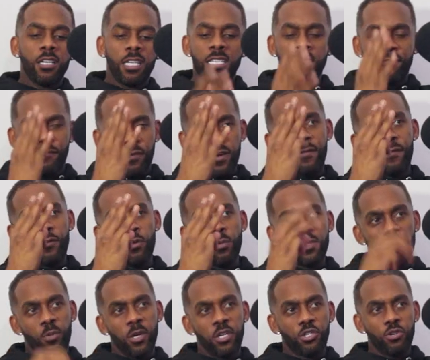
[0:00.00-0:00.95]
There's three
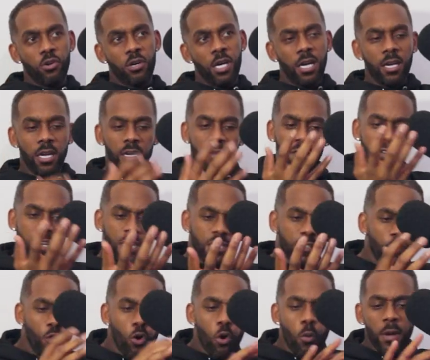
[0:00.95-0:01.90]
forms to Wing Chun. I learned the
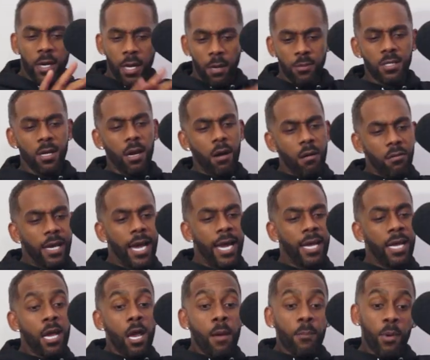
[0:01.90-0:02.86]
first form and I was like,
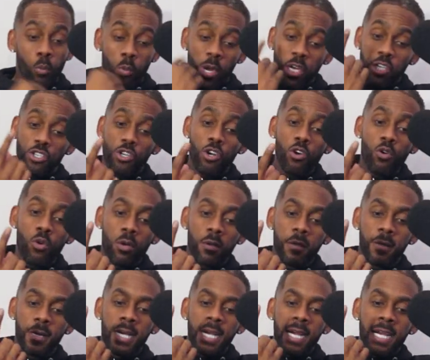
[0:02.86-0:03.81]
okay. But Wing Chun
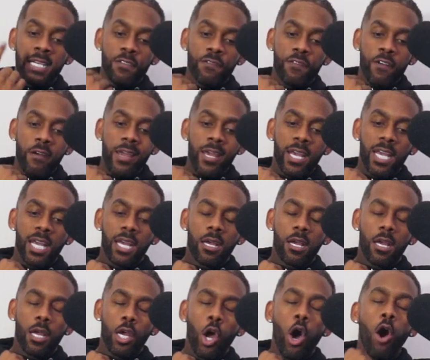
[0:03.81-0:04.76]
is a very
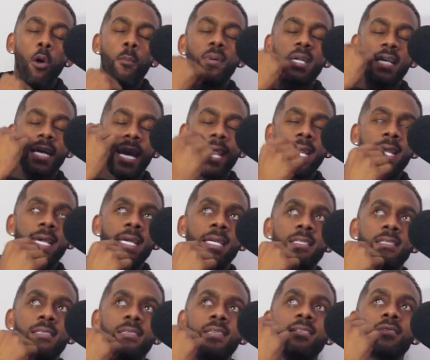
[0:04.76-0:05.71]

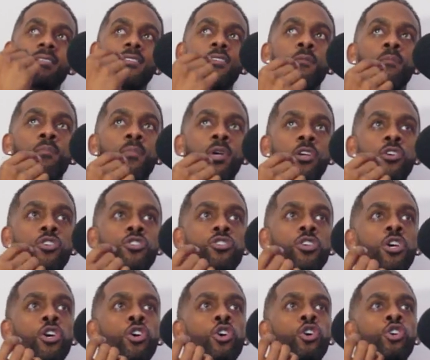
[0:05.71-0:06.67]
complicated system
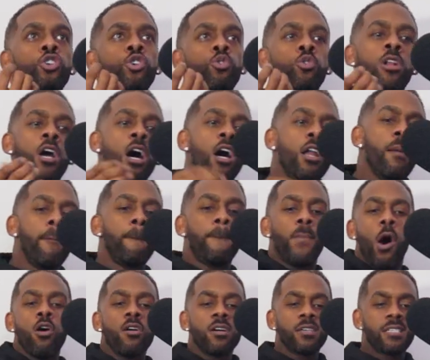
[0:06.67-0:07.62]
because you learn a
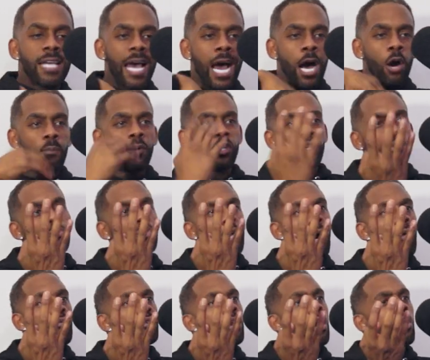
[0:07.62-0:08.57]
bong sao, but you
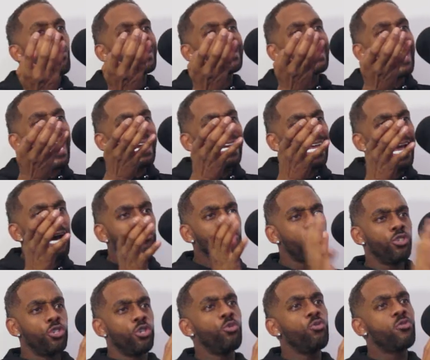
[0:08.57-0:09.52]
don't know exactly how
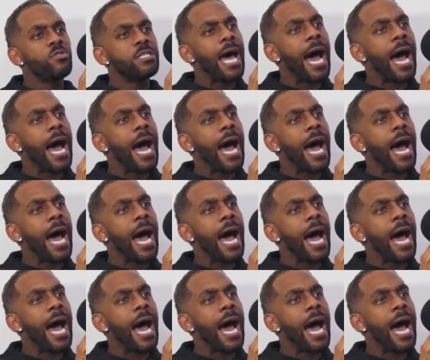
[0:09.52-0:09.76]
to use